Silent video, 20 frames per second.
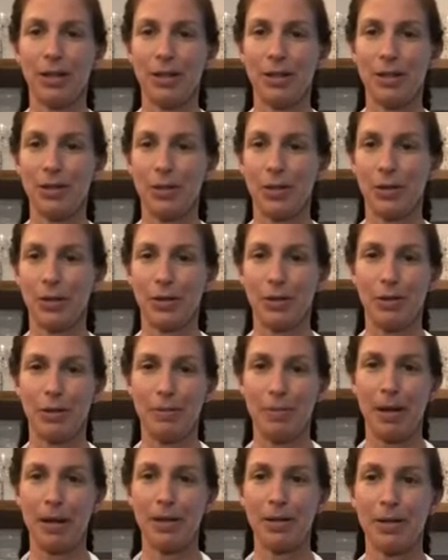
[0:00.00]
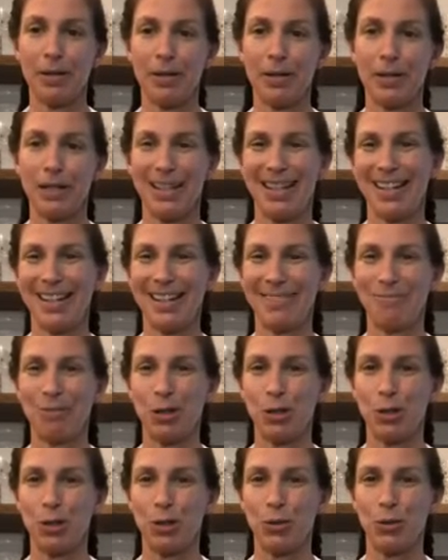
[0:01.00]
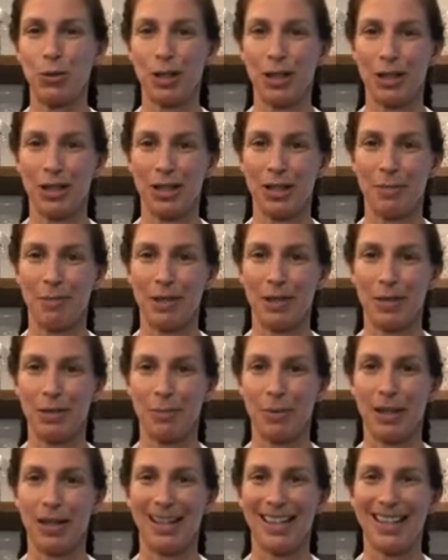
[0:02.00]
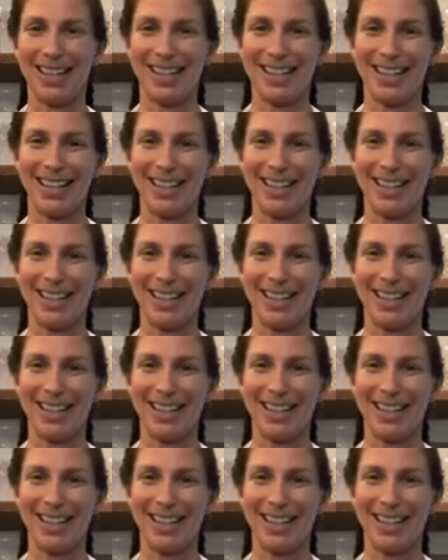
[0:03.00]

The darker the better. Today I'm just using semi-sweet because